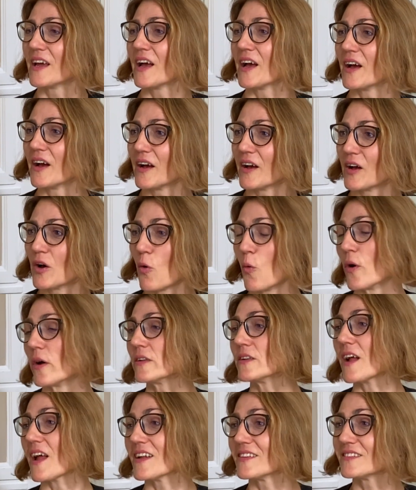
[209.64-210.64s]

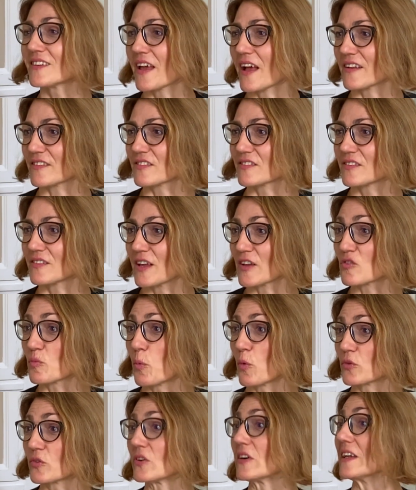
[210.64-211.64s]
oil and gas
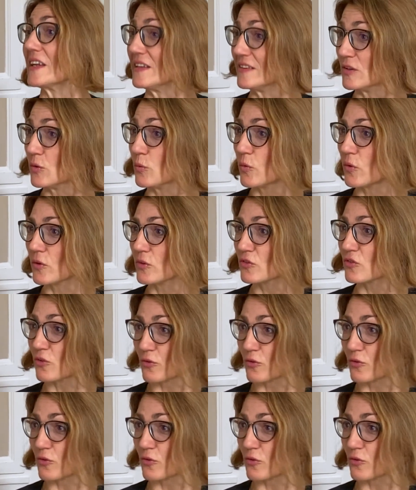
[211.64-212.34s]
exporter in the world.